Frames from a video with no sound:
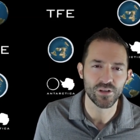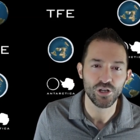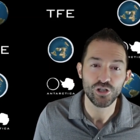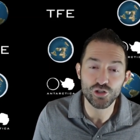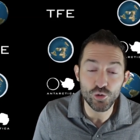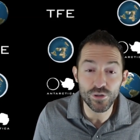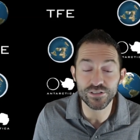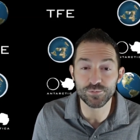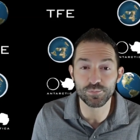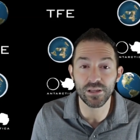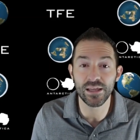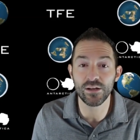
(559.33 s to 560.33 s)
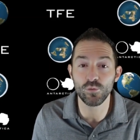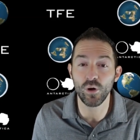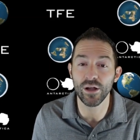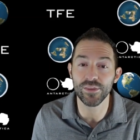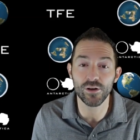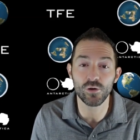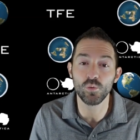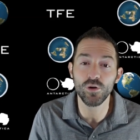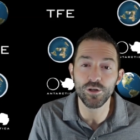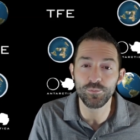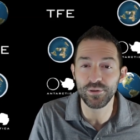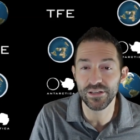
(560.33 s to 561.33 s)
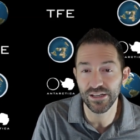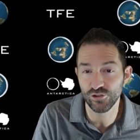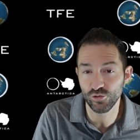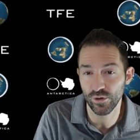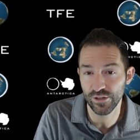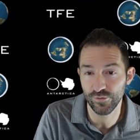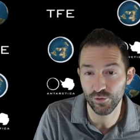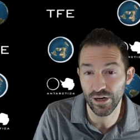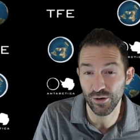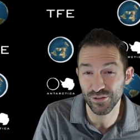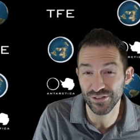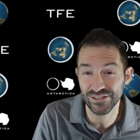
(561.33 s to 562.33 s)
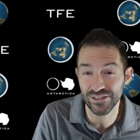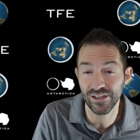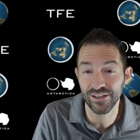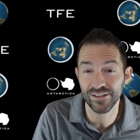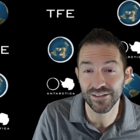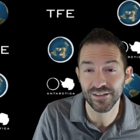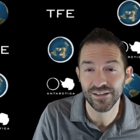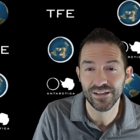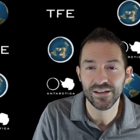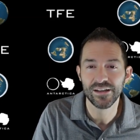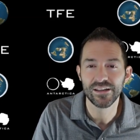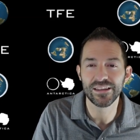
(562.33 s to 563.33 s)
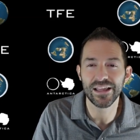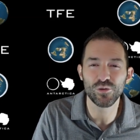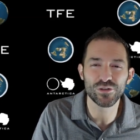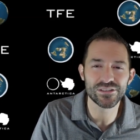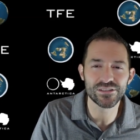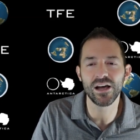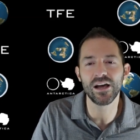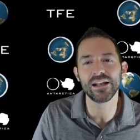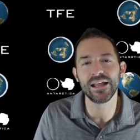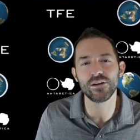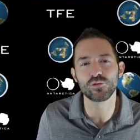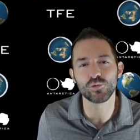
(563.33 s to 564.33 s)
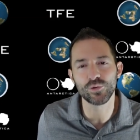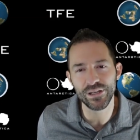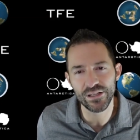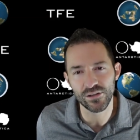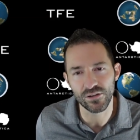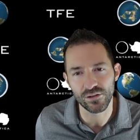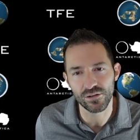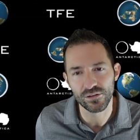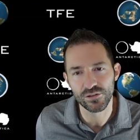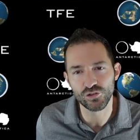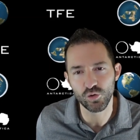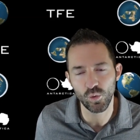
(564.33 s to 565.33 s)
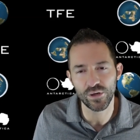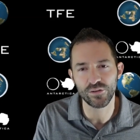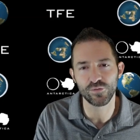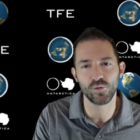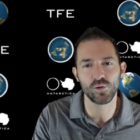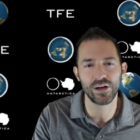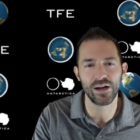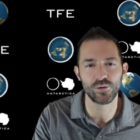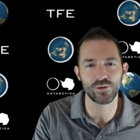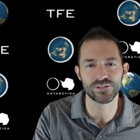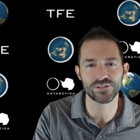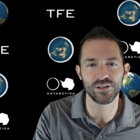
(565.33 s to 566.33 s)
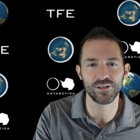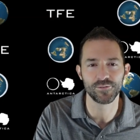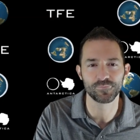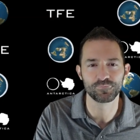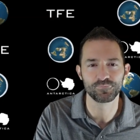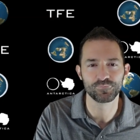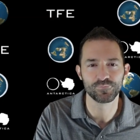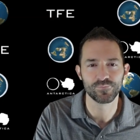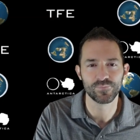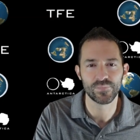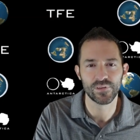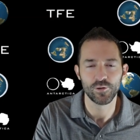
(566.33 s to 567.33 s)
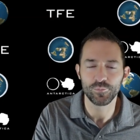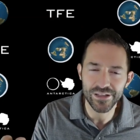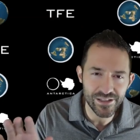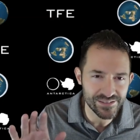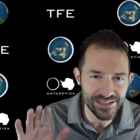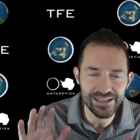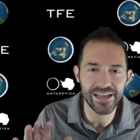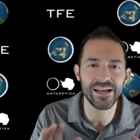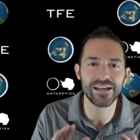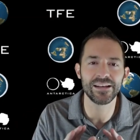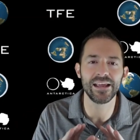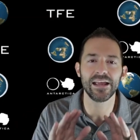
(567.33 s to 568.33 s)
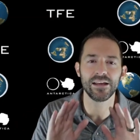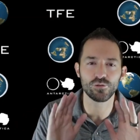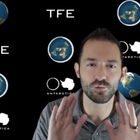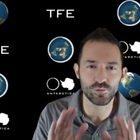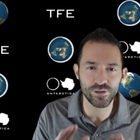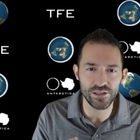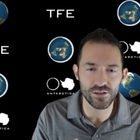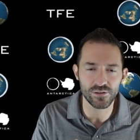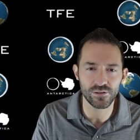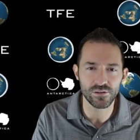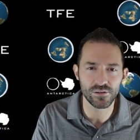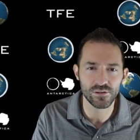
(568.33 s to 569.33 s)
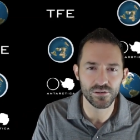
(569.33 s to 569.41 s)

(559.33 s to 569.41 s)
to explain why there would be a 24-hour sun that was not a real 24-hour sun. Because again, a real